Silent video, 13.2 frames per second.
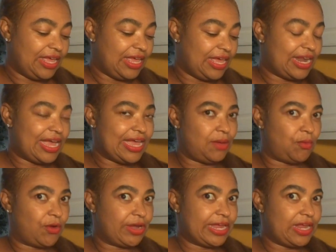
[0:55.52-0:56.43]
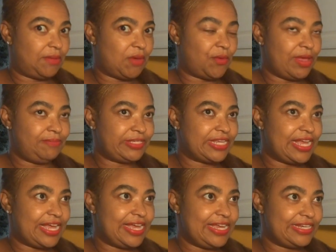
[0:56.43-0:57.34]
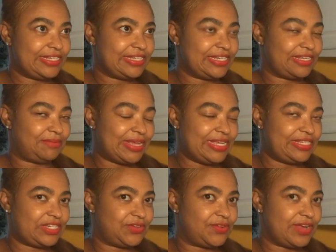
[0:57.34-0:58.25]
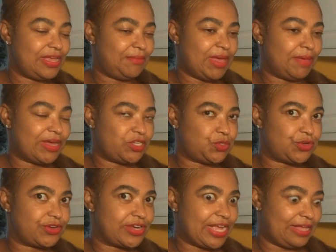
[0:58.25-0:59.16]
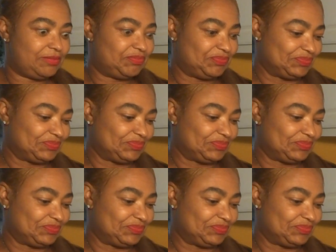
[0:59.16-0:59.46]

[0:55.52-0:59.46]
And I am working on my website, my Instagram, and my Twitter account.